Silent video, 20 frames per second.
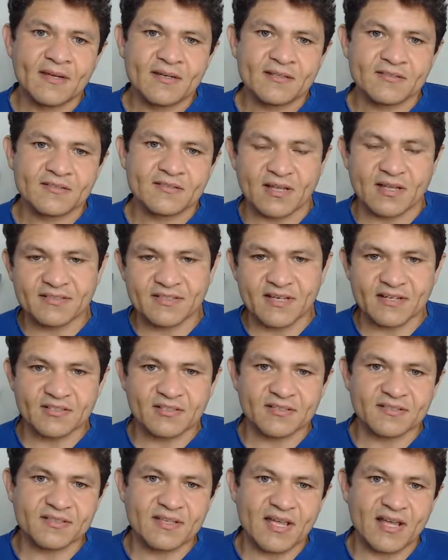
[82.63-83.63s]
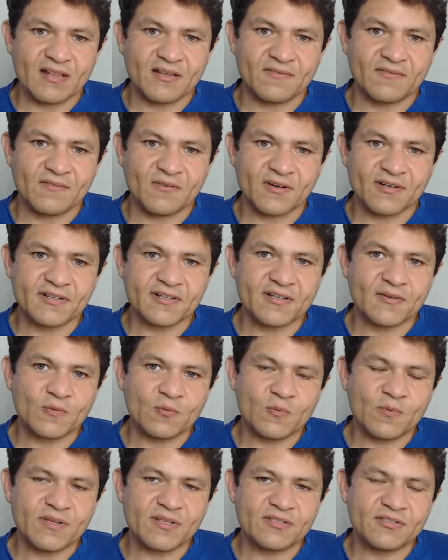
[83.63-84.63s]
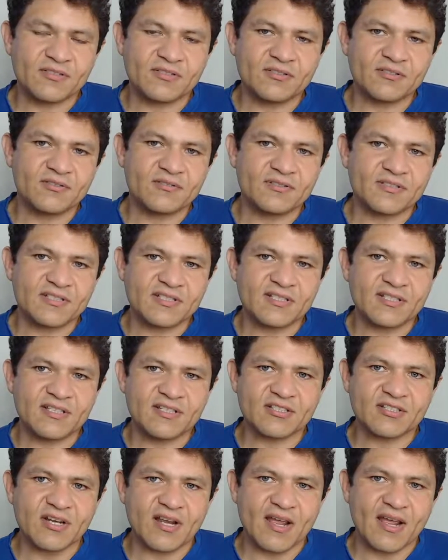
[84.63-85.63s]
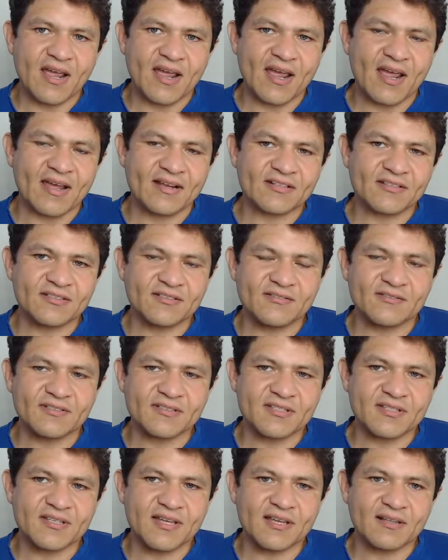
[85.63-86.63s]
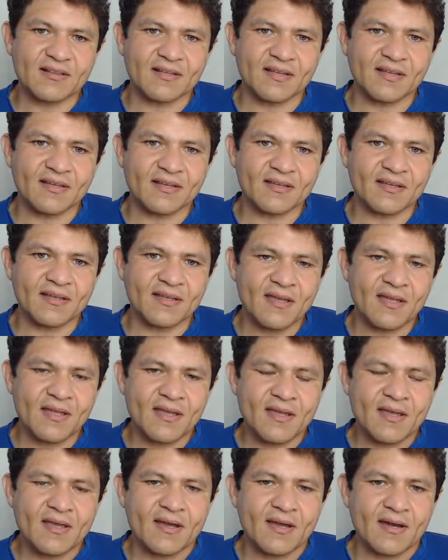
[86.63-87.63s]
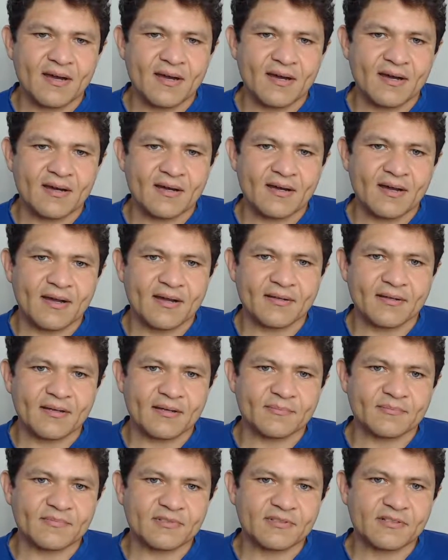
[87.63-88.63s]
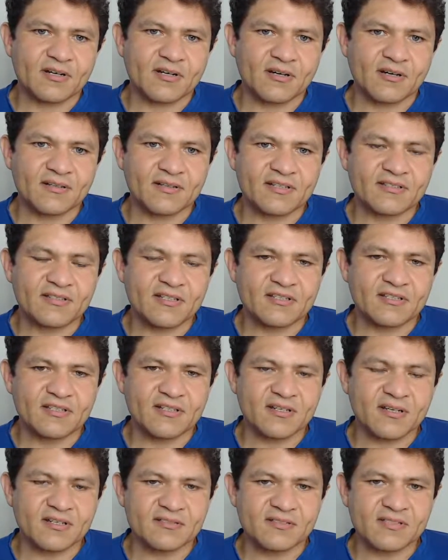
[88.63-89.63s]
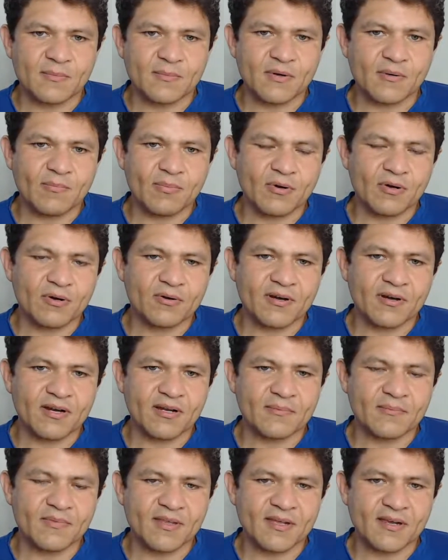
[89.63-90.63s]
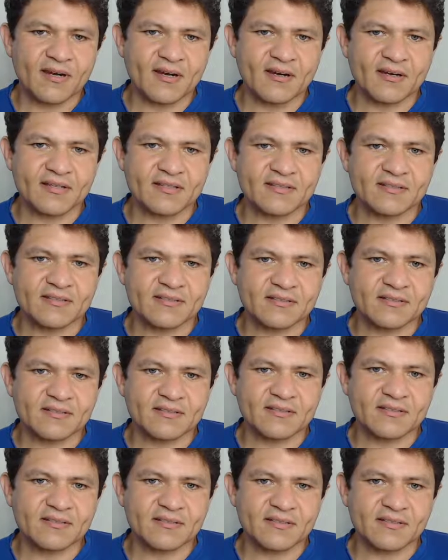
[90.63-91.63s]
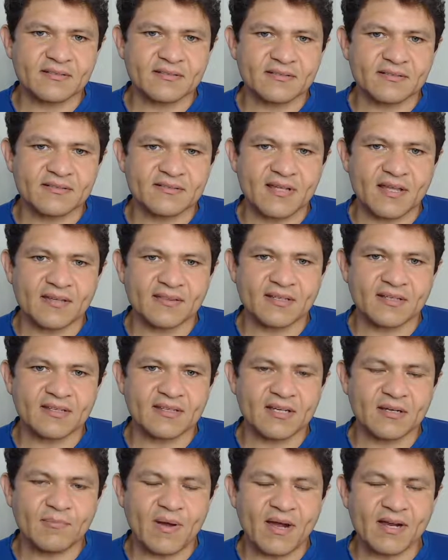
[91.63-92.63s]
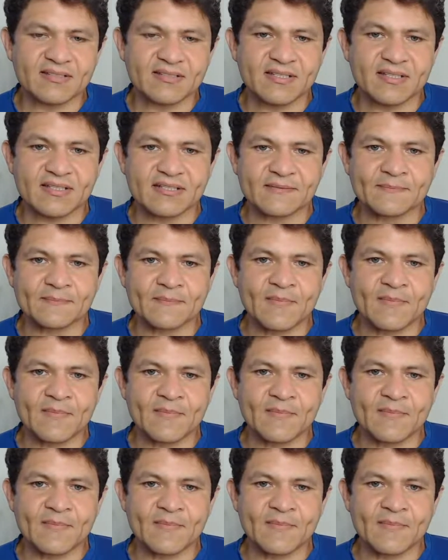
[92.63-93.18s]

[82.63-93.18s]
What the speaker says: so Los Angeles, California, we do teach at UCLA. I am currently teaching a summer program there in Sanda kickboxing,